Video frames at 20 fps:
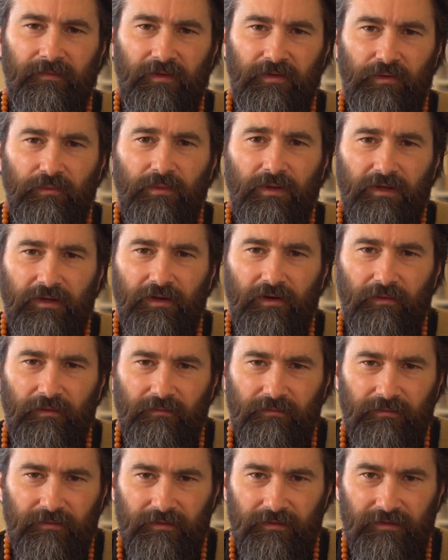you will know
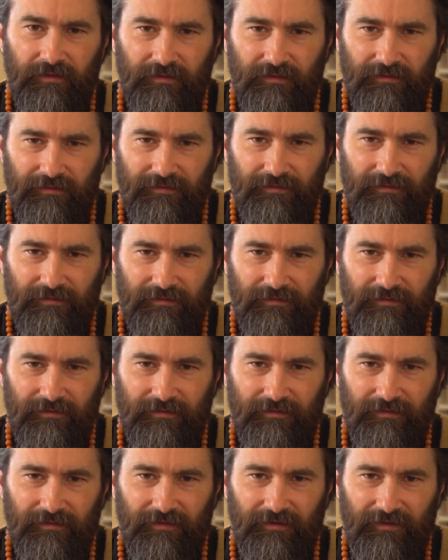
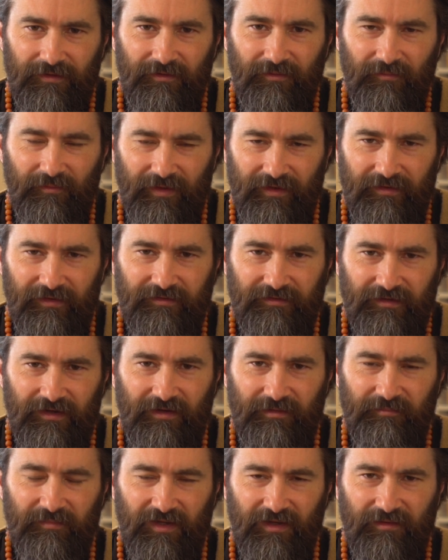when the
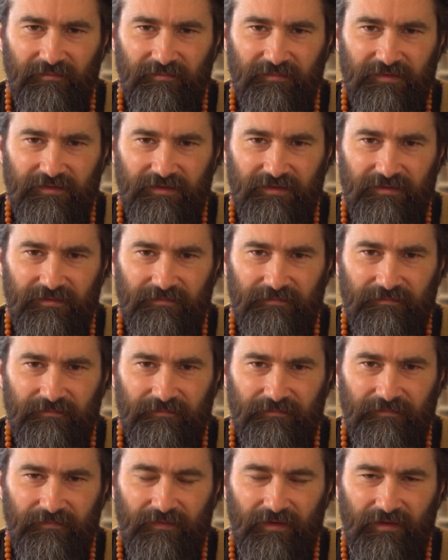time comes,
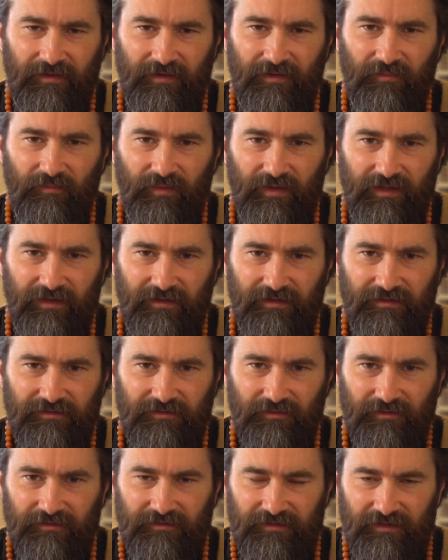when it is
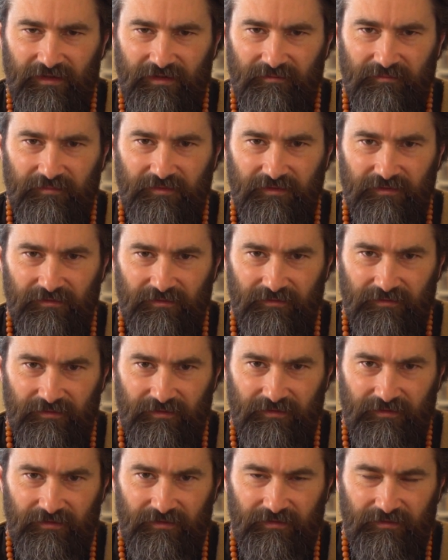your time to
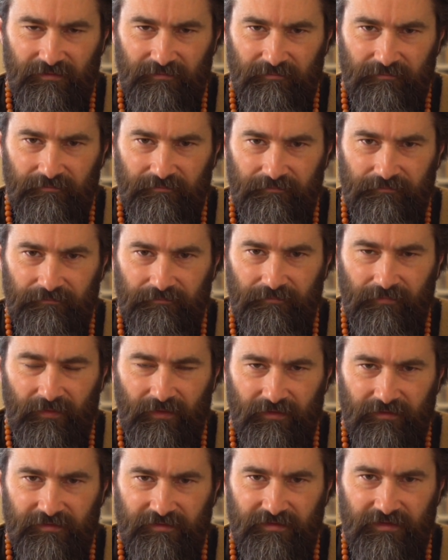
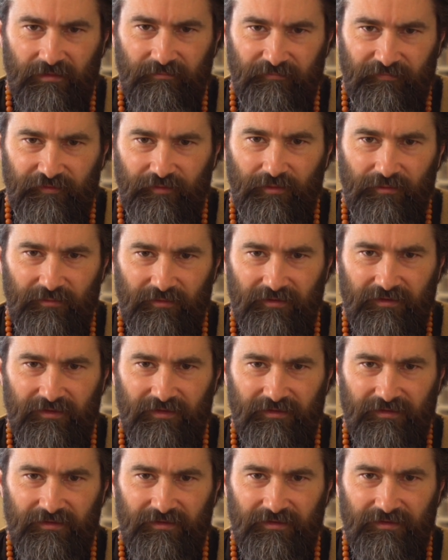step forward,
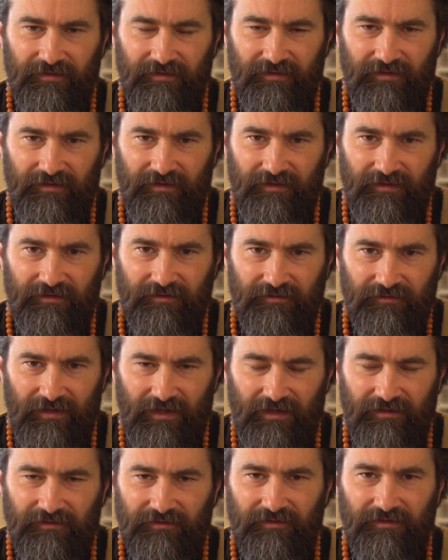to
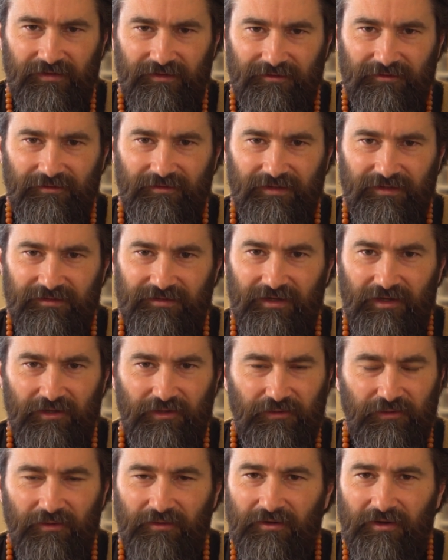enter into this.
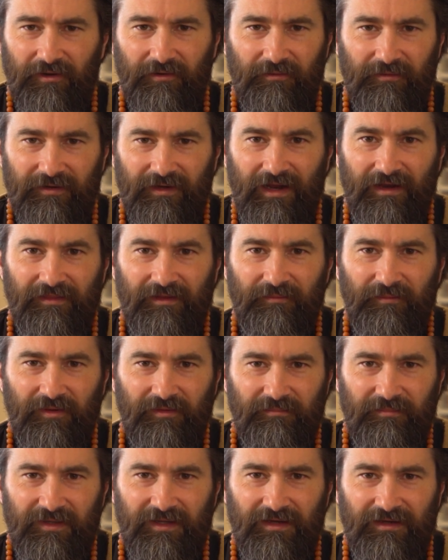You'll know, and there
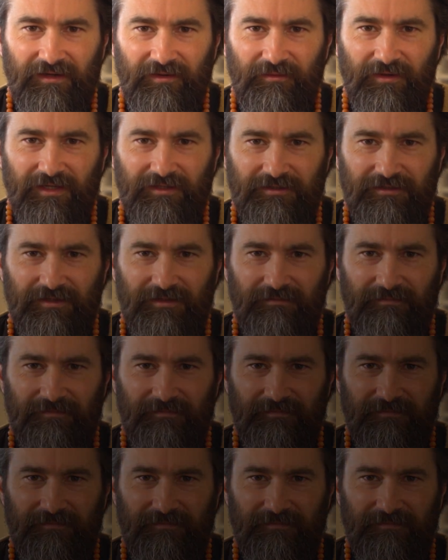won't be any question.